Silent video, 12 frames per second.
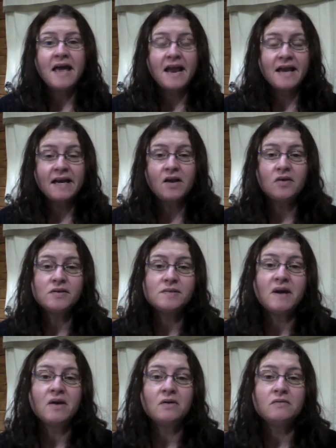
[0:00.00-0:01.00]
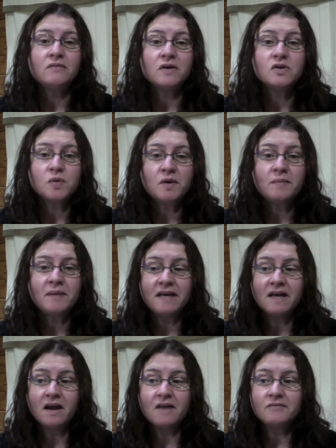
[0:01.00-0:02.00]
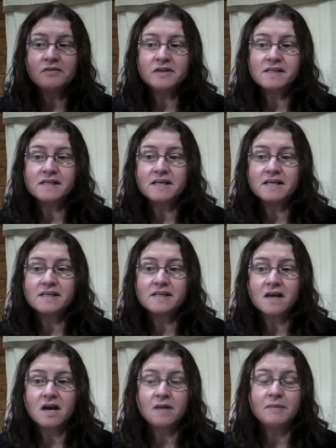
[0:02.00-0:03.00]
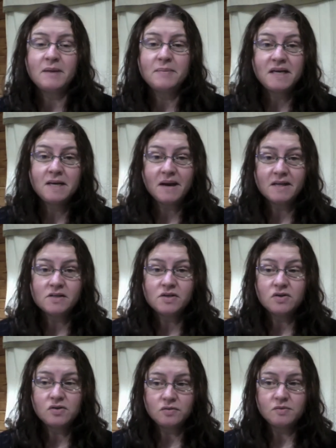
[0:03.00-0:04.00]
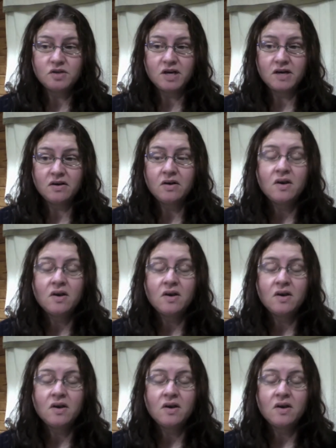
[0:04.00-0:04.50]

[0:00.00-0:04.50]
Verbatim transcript: and I host my own virtual mini conferences on my PD Bytes YouTube channel.